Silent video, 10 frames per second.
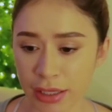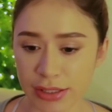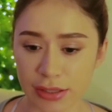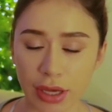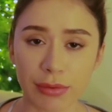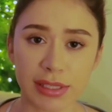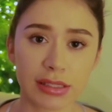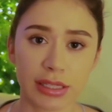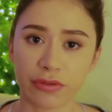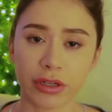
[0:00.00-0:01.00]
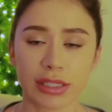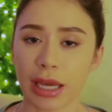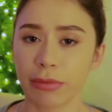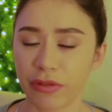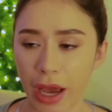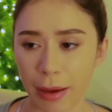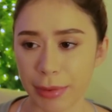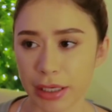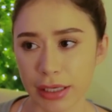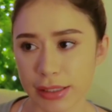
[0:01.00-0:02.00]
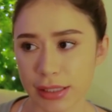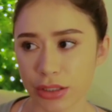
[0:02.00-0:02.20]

So that was a different type of happiness.